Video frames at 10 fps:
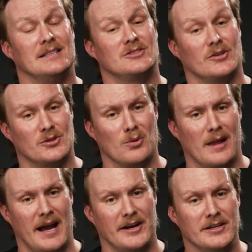It's also
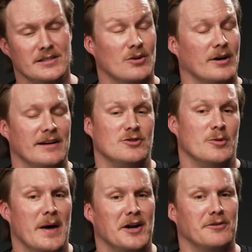lighter, so it gives you
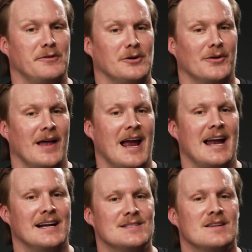a better feel in the
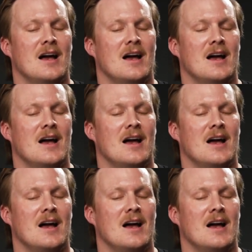hands.